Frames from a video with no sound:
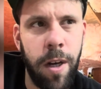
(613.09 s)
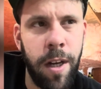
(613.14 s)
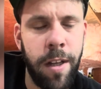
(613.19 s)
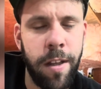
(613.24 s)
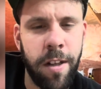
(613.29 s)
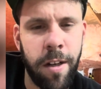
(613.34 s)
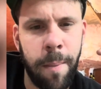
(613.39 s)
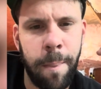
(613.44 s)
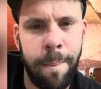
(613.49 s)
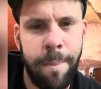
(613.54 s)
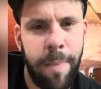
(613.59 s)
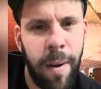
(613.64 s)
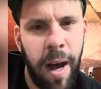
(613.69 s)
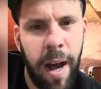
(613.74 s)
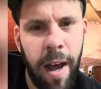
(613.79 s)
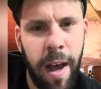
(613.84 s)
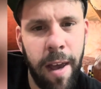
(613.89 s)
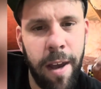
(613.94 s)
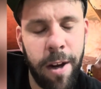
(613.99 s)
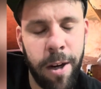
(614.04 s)
either
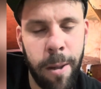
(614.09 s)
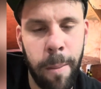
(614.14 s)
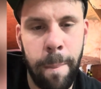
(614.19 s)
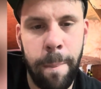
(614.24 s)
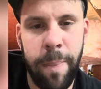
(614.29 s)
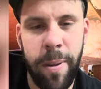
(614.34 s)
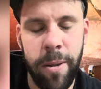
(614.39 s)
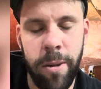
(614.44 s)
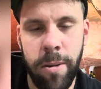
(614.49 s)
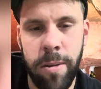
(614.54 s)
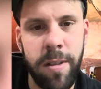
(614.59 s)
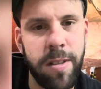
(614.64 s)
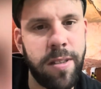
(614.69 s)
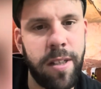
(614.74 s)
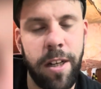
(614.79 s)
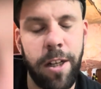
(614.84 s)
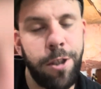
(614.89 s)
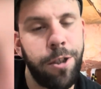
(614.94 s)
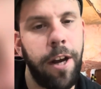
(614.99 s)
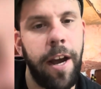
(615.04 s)
buy or build a
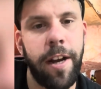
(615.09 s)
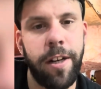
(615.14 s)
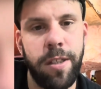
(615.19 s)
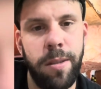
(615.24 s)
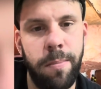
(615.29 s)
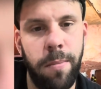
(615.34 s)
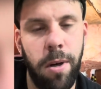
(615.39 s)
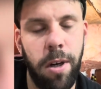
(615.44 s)
set of traction